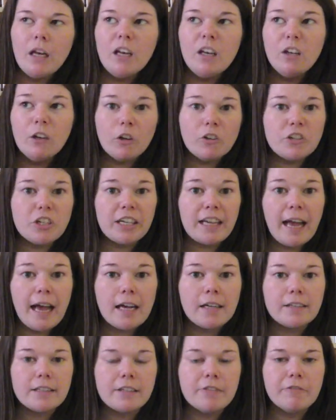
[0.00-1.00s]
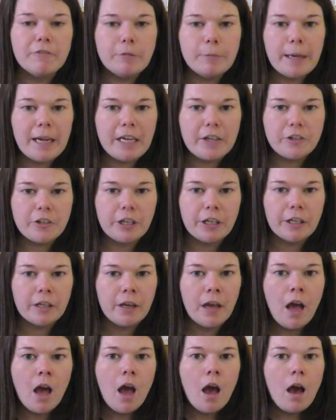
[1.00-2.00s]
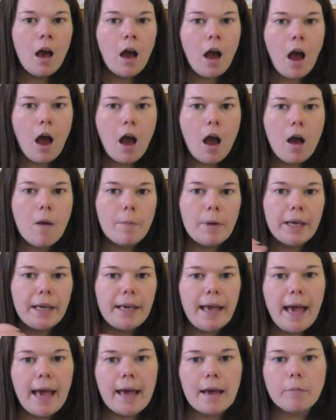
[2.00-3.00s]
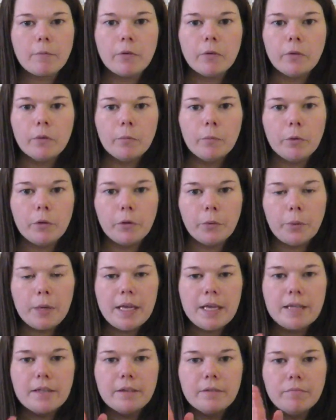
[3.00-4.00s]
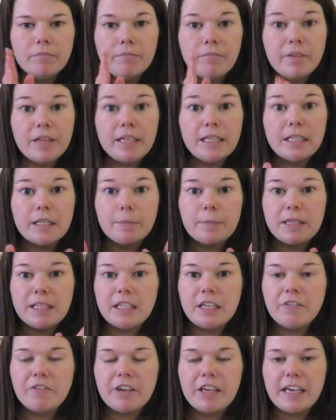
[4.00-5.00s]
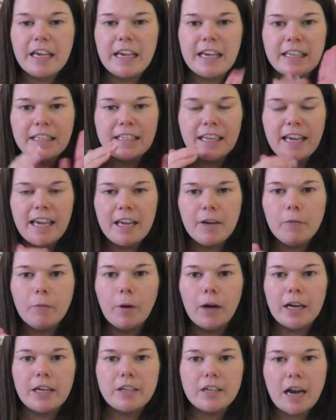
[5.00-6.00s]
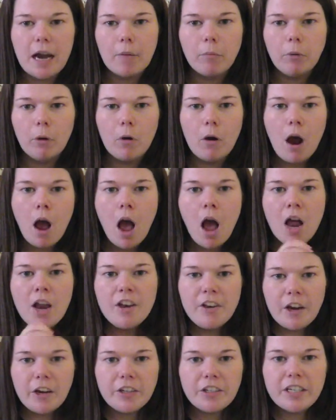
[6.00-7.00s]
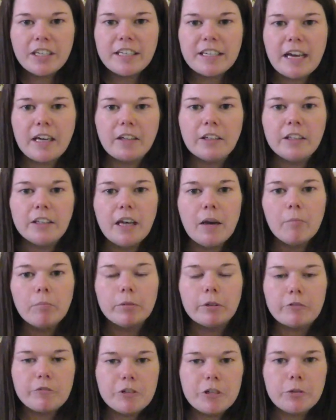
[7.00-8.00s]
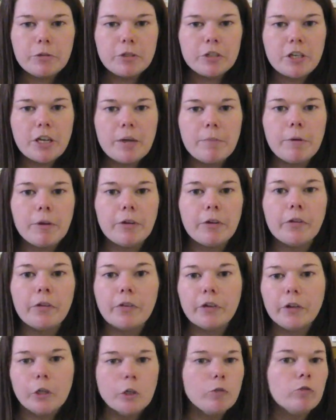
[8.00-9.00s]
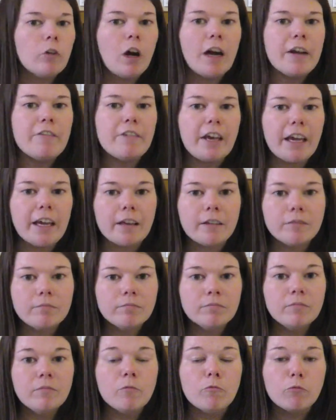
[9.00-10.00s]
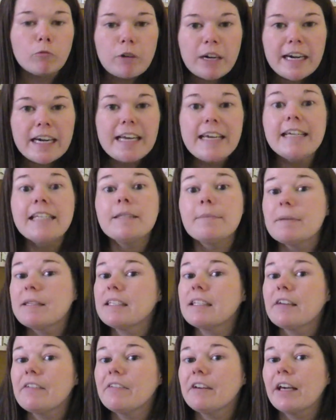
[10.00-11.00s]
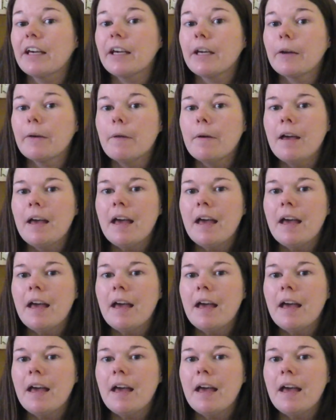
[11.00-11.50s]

lodging house information kept between these specific years in Whitechapel, noting down the number of Jewish immigrants arriving. Really specific.